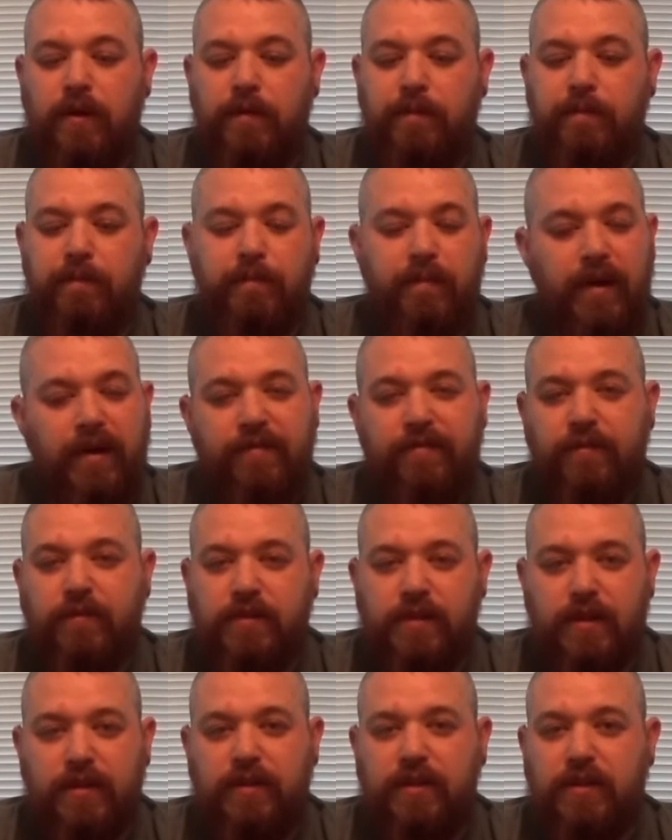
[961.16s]
My
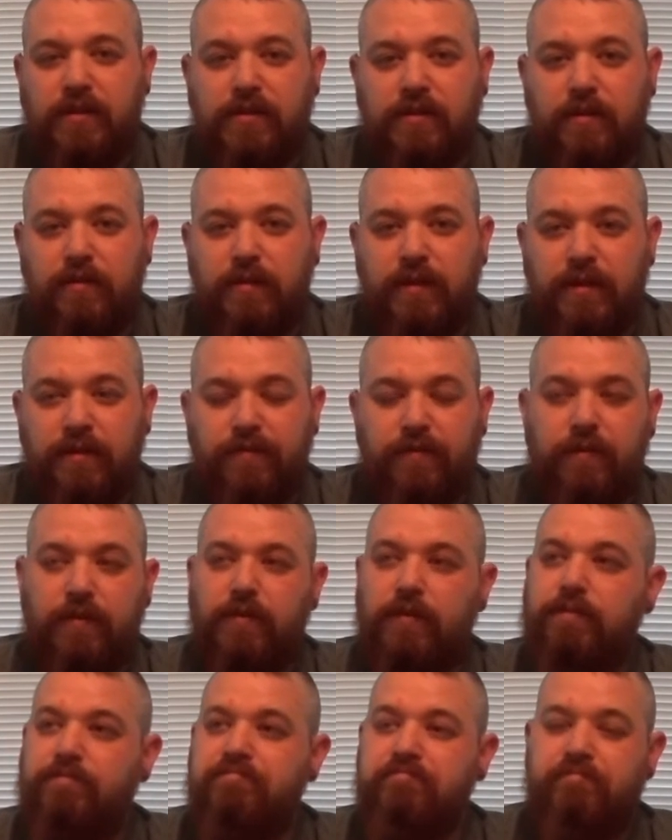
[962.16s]
first aid kit's going to be
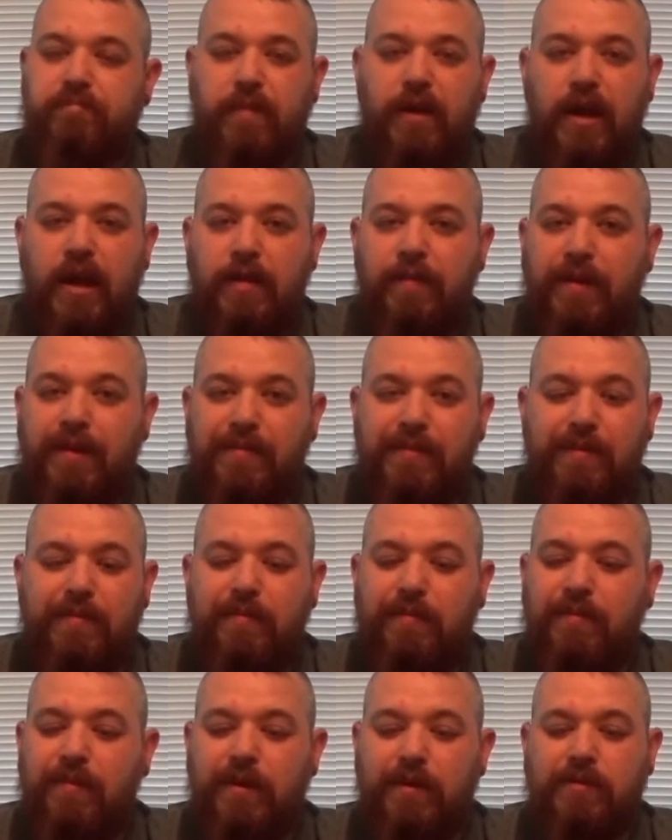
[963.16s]
different. I may be
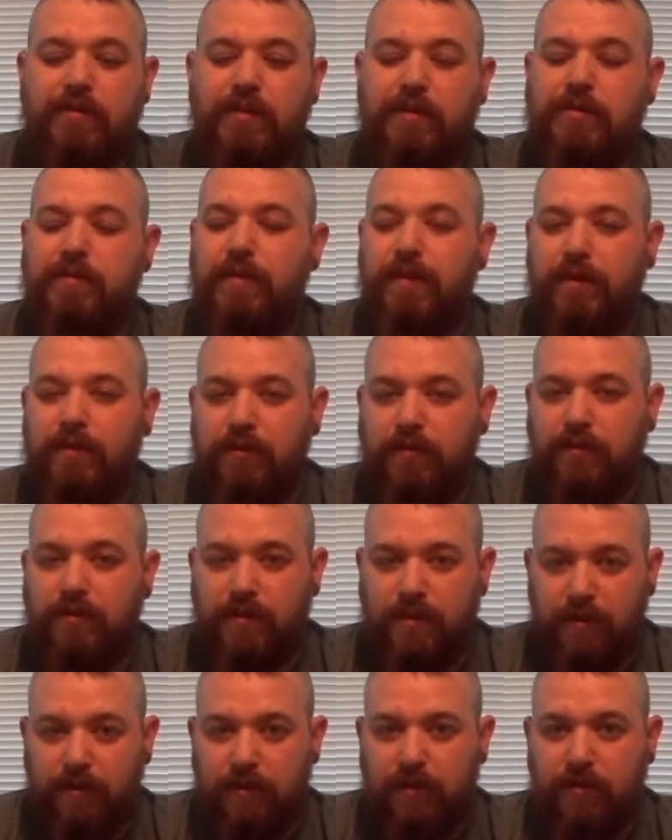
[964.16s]
much less medically
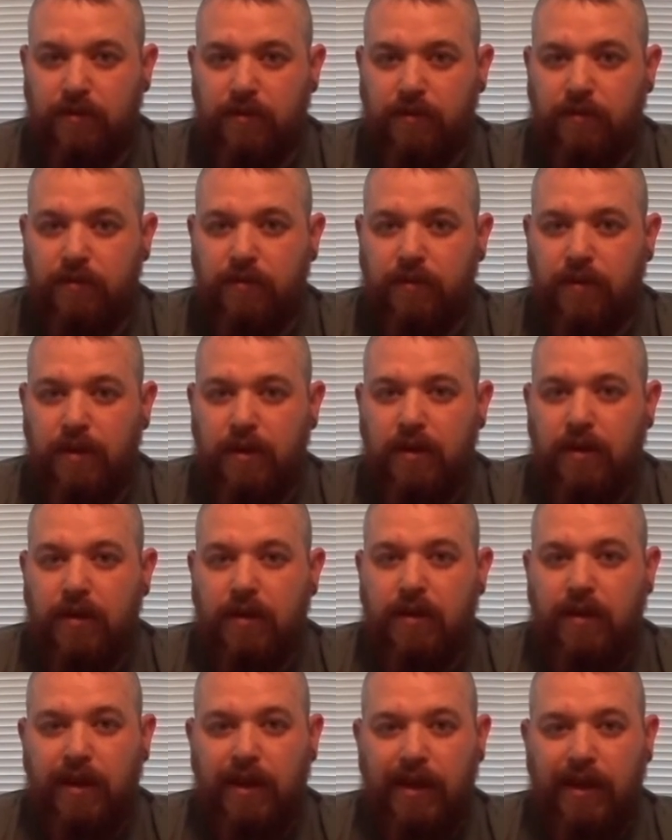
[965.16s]
skilled than you,
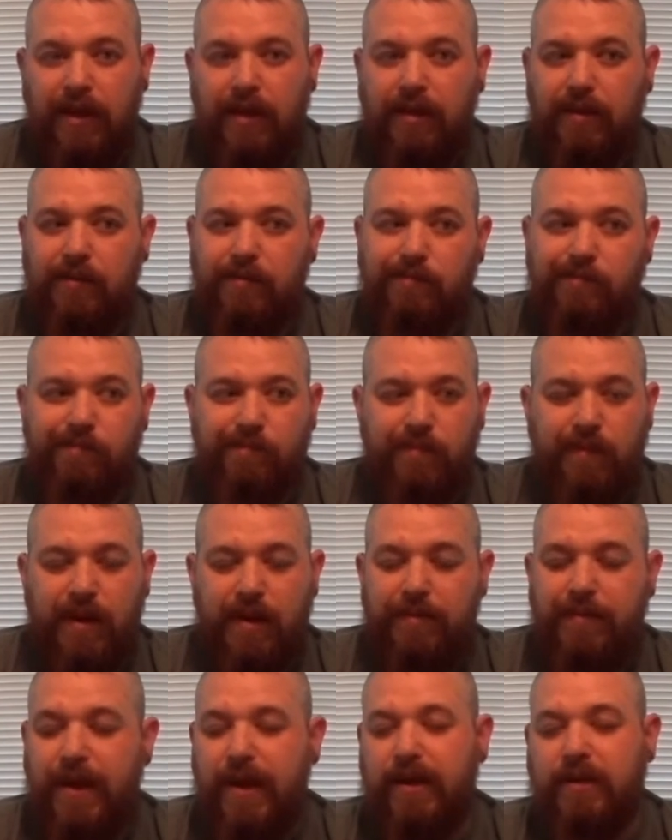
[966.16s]
and
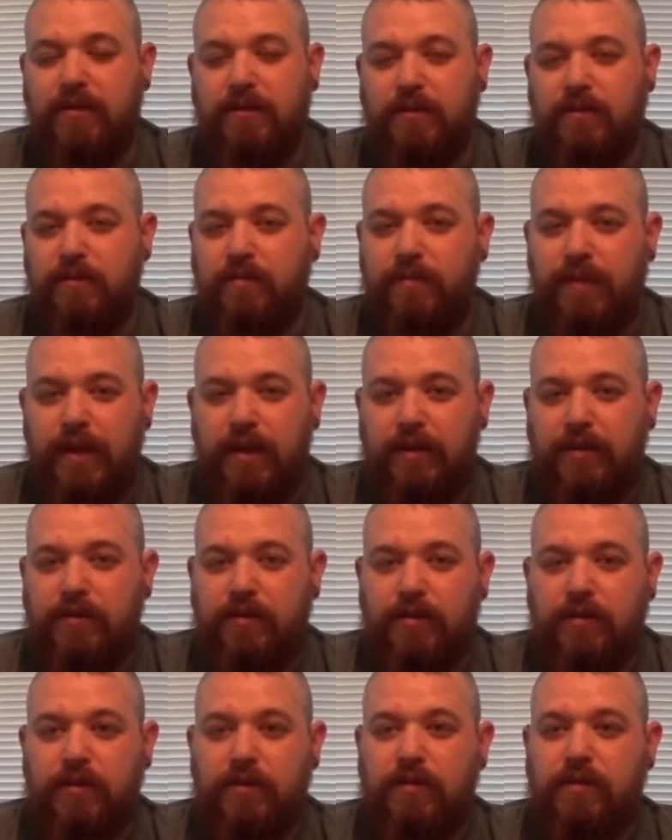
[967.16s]
my packages of
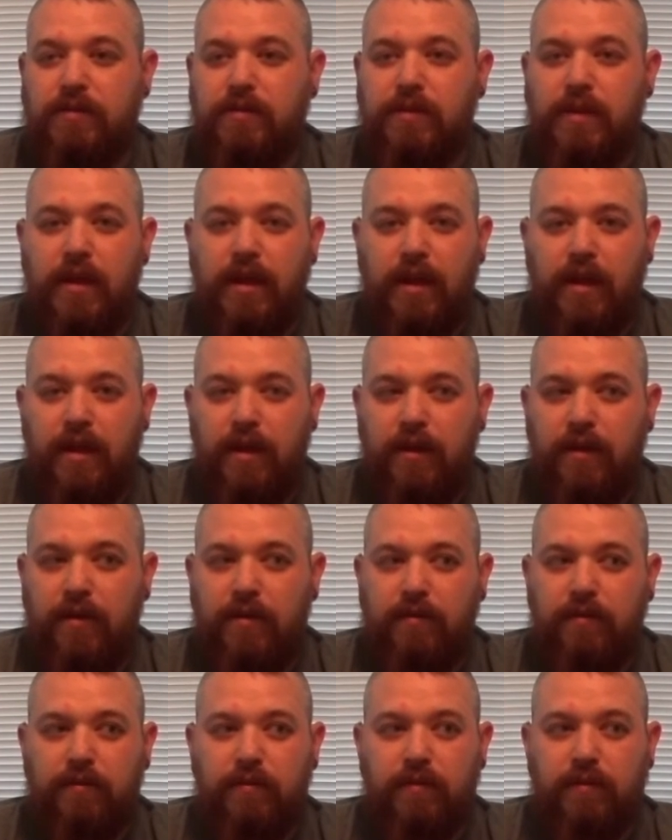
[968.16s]
bandages
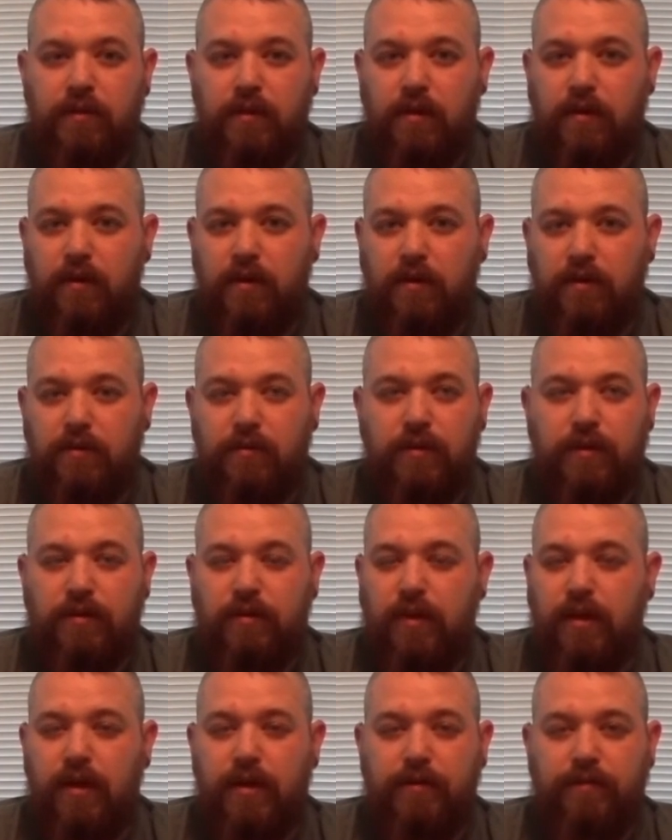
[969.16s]
and quick
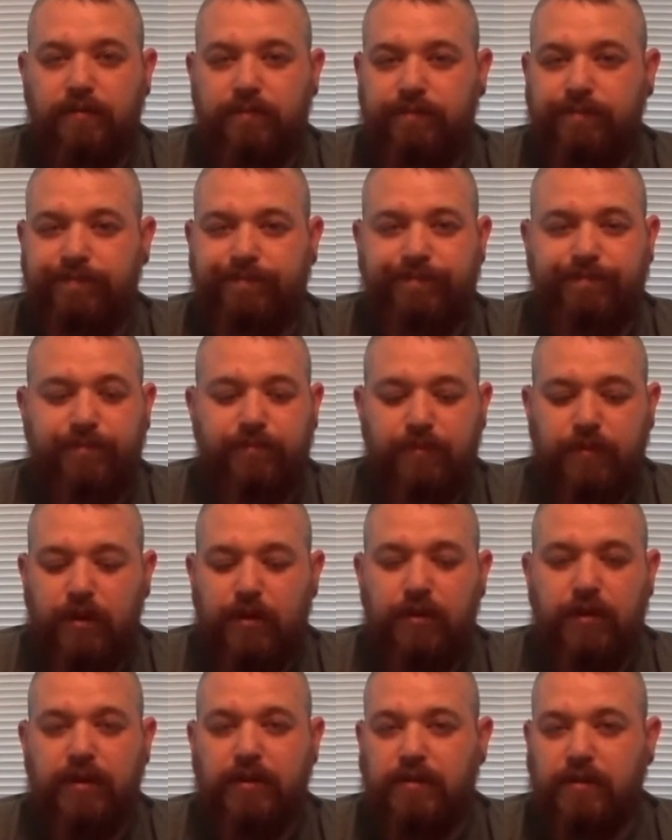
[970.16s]
thought and
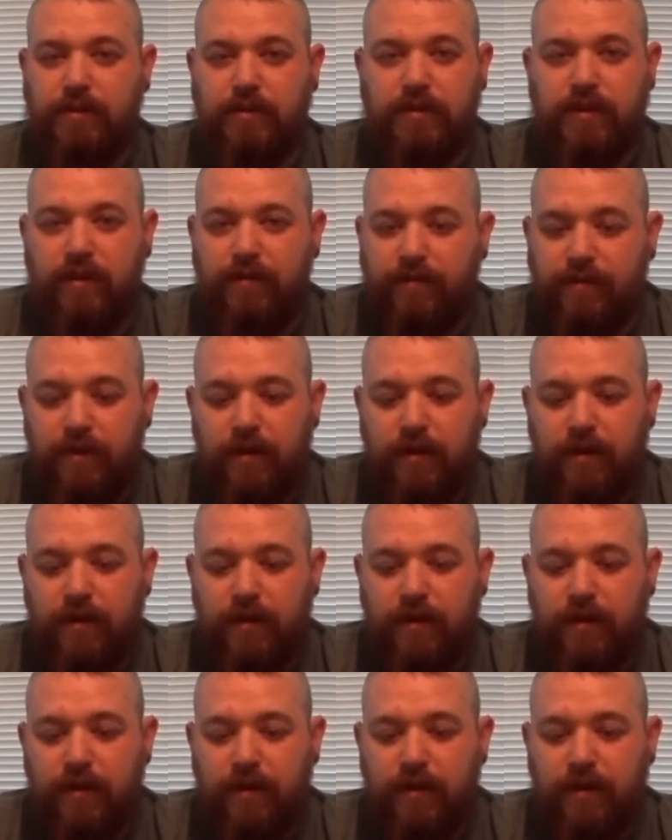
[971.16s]
tourniquets and stuff